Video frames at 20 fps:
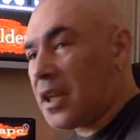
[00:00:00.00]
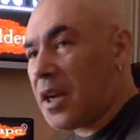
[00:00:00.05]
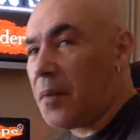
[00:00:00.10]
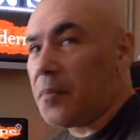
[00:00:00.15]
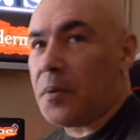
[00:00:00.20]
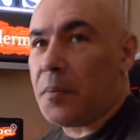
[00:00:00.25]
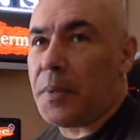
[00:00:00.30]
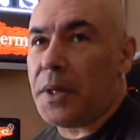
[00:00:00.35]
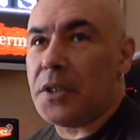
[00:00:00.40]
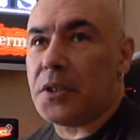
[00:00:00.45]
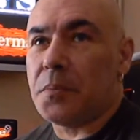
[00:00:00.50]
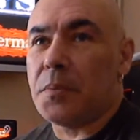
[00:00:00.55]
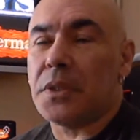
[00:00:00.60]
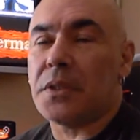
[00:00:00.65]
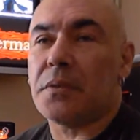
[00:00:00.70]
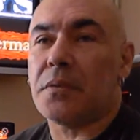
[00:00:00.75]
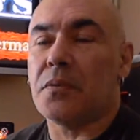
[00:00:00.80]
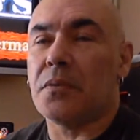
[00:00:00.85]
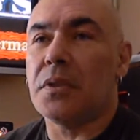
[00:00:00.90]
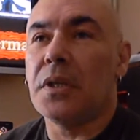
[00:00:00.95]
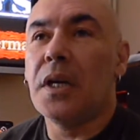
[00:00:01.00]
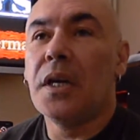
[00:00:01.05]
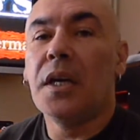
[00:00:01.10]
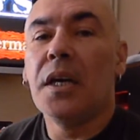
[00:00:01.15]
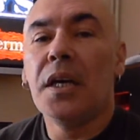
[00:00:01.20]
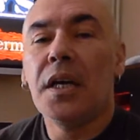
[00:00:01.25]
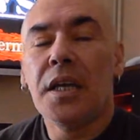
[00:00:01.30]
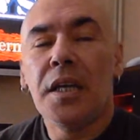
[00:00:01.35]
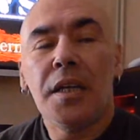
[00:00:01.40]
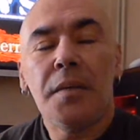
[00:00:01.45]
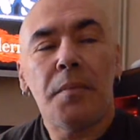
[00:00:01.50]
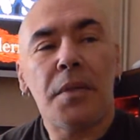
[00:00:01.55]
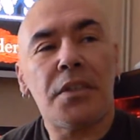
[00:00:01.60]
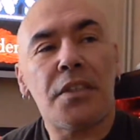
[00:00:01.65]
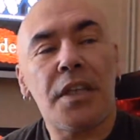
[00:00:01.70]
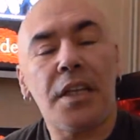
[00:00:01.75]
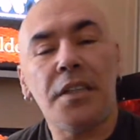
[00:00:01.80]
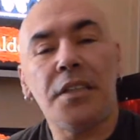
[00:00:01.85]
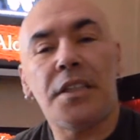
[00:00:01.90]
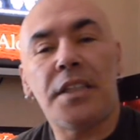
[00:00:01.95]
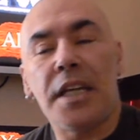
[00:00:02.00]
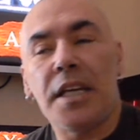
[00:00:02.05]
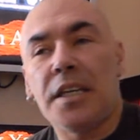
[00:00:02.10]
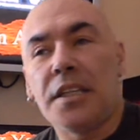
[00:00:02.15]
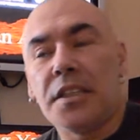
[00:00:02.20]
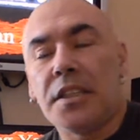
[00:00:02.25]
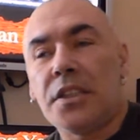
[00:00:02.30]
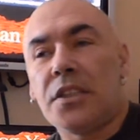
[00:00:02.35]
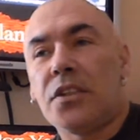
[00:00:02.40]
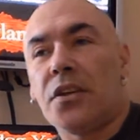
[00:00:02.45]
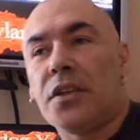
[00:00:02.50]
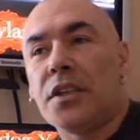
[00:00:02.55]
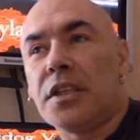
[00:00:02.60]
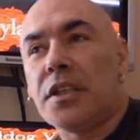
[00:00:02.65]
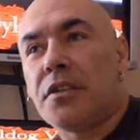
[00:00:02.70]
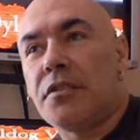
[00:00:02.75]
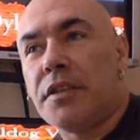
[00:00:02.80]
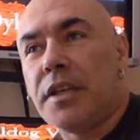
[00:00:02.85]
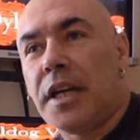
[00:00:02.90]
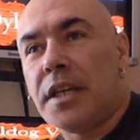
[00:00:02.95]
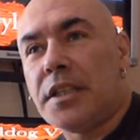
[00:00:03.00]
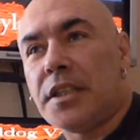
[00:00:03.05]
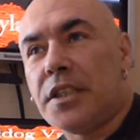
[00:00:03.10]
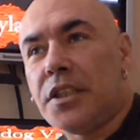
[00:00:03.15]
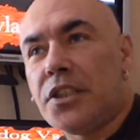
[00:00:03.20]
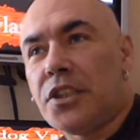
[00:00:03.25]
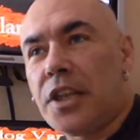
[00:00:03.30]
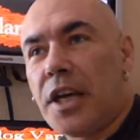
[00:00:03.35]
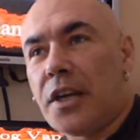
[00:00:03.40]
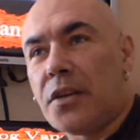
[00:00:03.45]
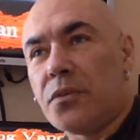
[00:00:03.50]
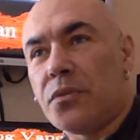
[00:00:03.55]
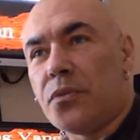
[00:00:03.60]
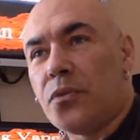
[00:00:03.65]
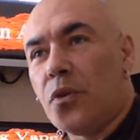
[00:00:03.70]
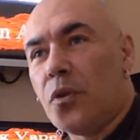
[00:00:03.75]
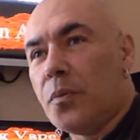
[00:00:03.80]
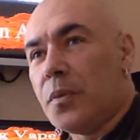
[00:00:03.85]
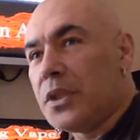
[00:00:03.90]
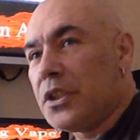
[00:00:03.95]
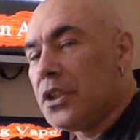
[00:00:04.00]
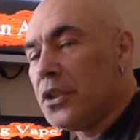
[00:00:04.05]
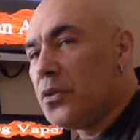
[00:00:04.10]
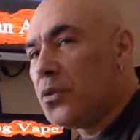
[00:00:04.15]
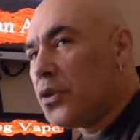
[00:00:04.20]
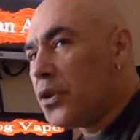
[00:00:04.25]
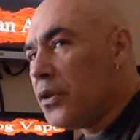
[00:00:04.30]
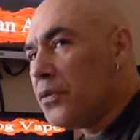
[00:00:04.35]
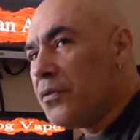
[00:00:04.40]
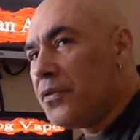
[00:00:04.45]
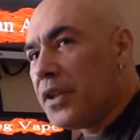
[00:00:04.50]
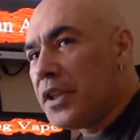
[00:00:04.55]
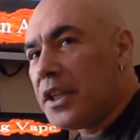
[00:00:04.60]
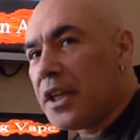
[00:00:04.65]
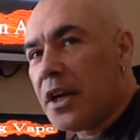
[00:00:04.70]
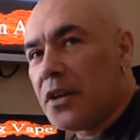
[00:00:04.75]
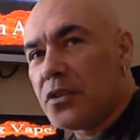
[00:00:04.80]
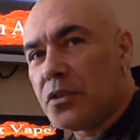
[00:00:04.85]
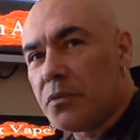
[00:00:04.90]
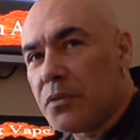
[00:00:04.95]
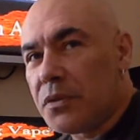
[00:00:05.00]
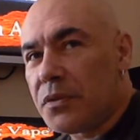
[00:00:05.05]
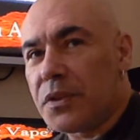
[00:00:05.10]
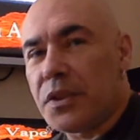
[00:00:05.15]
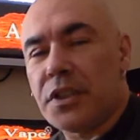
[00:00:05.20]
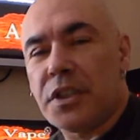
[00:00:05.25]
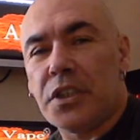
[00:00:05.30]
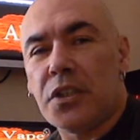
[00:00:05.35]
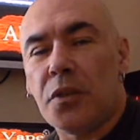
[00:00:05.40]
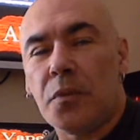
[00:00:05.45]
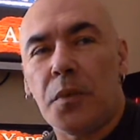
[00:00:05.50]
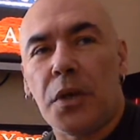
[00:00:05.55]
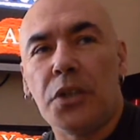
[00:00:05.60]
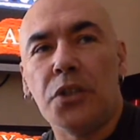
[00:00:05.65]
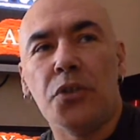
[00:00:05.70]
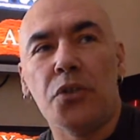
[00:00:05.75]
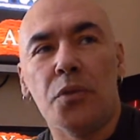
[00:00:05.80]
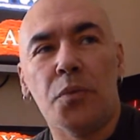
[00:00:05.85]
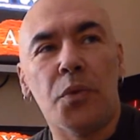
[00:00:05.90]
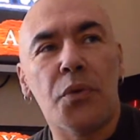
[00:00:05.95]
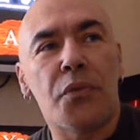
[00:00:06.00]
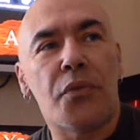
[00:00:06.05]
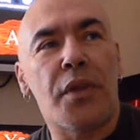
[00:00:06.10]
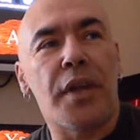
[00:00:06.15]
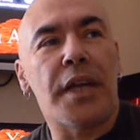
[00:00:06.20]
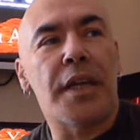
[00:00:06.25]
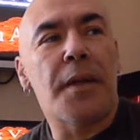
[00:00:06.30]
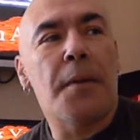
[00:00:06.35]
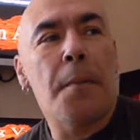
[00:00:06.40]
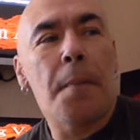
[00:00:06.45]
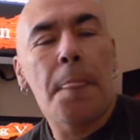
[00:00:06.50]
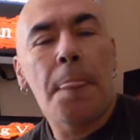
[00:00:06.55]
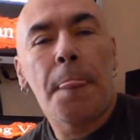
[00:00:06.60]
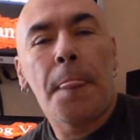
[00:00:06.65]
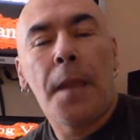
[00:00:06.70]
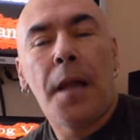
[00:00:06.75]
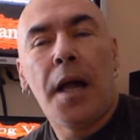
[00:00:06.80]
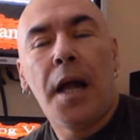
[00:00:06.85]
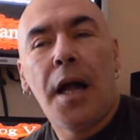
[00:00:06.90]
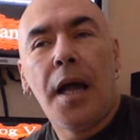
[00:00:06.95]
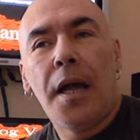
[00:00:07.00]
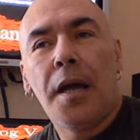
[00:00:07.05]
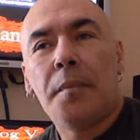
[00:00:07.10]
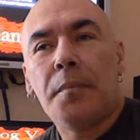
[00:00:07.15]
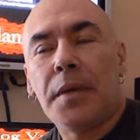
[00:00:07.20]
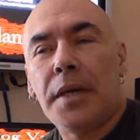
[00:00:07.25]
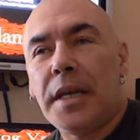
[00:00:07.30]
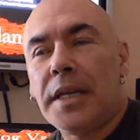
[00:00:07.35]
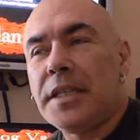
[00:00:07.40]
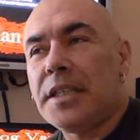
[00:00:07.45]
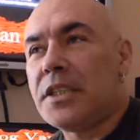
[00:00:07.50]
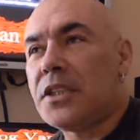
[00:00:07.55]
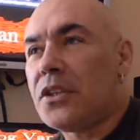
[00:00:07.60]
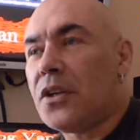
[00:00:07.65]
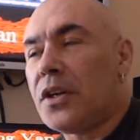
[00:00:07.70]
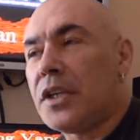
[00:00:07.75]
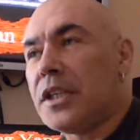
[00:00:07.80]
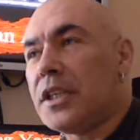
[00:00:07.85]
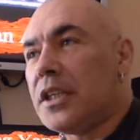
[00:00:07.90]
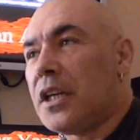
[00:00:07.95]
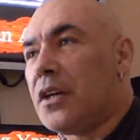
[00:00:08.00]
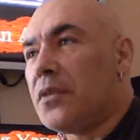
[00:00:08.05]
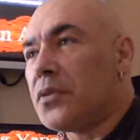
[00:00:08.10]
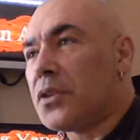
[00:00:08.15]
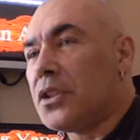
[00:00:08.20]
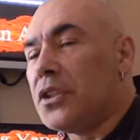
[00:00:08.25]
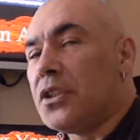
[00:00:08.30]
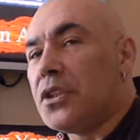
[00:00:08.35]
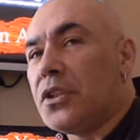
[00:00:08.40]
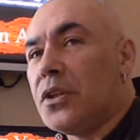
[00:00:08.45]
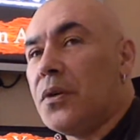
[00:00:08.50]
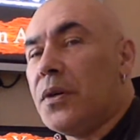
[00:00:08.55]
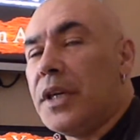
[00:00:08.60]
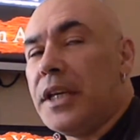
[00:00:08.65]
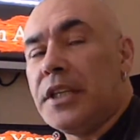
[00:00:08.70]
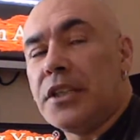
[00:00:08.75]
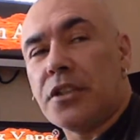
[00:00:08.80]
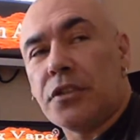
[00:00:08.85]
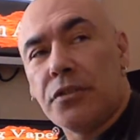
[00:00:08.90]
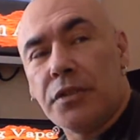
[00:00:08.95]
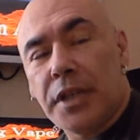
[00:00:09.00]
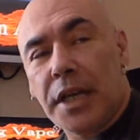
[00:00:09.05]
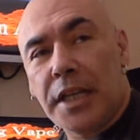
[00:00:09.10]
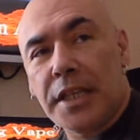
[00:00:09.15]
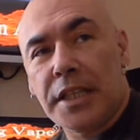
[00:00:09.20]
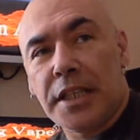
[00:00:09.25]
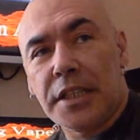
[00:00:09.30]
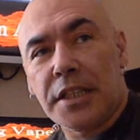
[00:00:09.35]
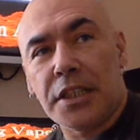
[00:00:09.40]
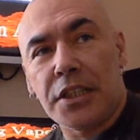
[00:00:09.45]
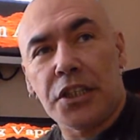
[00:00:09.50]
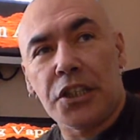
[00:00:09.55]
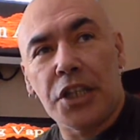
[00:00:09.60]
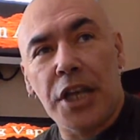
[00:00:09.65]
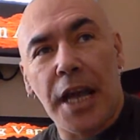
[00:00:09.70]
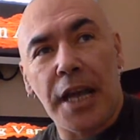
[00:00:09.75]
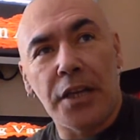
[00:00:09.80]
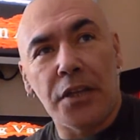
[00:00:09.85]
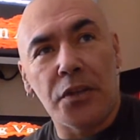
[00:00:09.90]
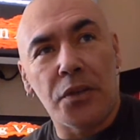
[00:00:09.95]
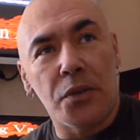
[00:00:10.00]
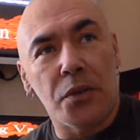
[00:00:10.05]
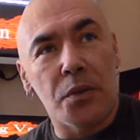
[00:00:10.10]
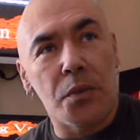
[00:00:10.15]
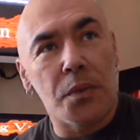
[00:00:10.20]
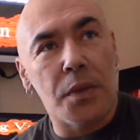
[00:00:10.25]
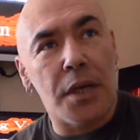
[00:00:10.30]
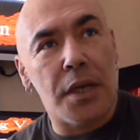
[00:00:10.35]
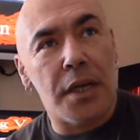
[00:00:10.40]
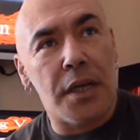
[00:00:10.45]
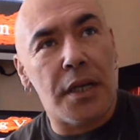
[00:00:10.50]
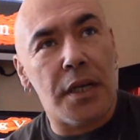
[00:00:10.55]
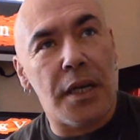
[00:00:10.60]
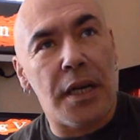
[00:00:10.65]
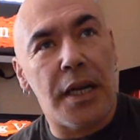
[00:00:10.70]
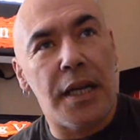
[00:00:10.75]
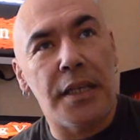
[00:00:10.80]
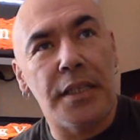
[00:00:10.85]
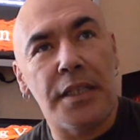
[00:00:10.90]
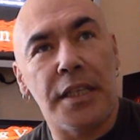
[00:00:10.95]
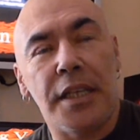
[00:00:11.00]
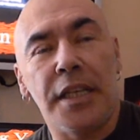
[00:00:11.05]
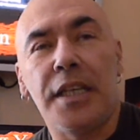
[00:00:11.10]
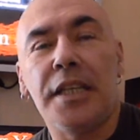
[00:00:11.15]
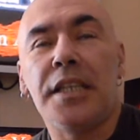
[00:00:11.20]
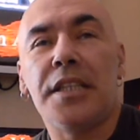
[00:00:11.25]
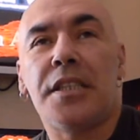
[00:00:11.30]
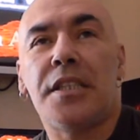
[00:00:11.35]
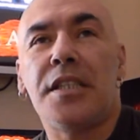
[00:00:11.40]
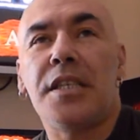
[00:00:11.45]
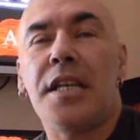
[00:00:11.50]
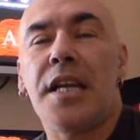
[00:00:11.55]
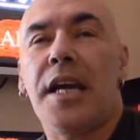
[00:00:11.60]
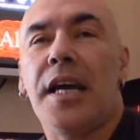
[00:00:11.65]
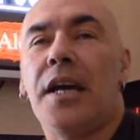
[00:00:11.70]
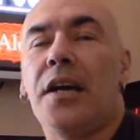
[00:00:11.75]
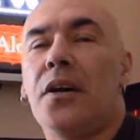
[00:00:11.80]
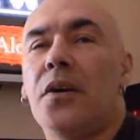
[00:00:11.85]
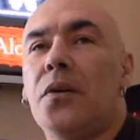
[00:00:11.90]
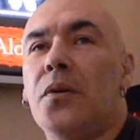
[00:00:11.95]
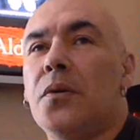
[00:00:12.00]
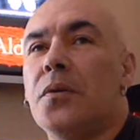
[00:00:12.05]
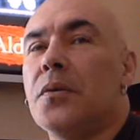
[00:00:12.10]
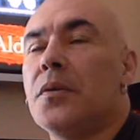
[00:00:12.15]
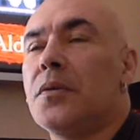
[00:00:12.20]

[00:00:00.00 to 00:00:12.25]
a couple of bits. My son Dylan decided to create this channel for me, YouTube videos and reviews, not my normal thing. But he decided I was going to do it. He's created the channel, and he's now